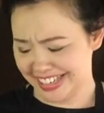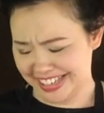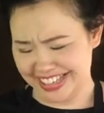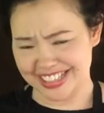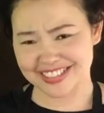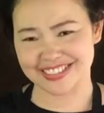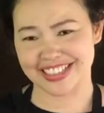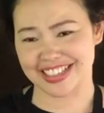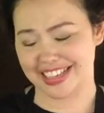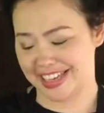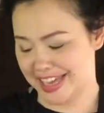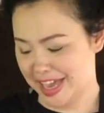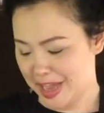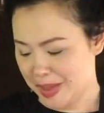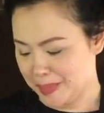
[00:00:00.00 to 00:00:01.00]
Easy,
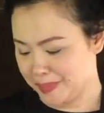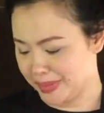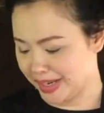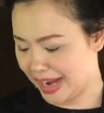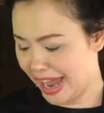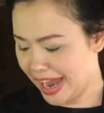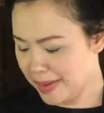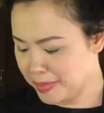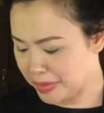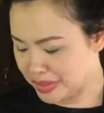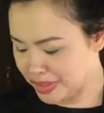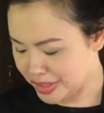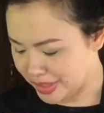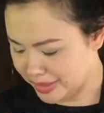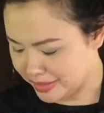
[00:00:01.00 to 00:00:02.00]
but I
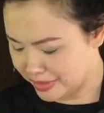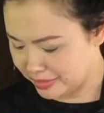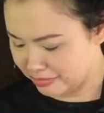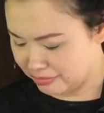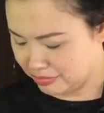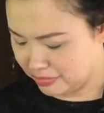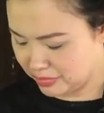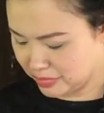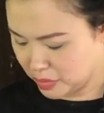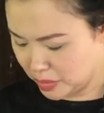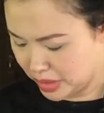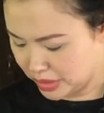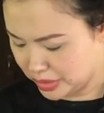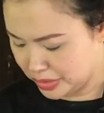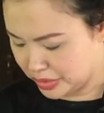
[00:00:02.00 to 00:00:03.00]
put just
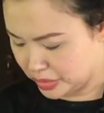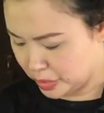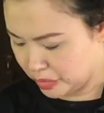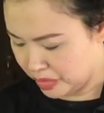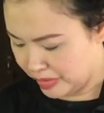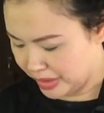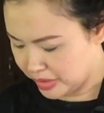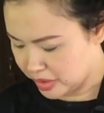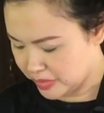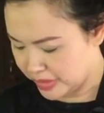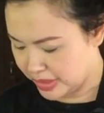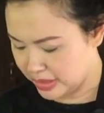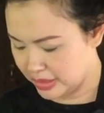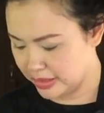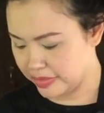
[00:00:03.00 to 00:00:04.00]
1, 2, 3, 4, 5, 6,
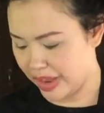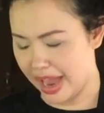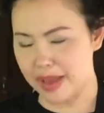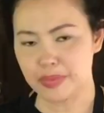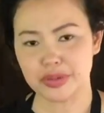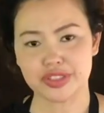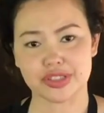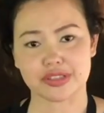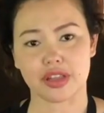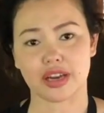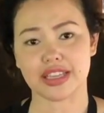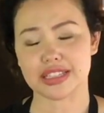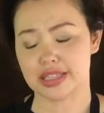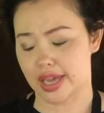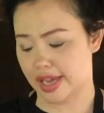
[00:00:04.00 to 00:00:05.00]
7. I put just
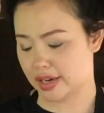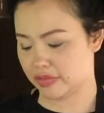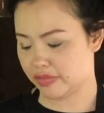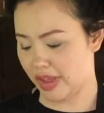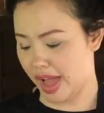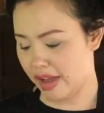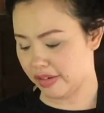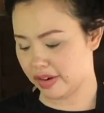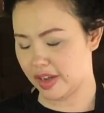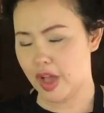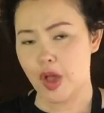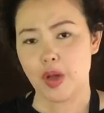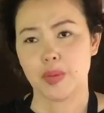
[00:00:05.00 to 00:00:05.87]
only 10 flour.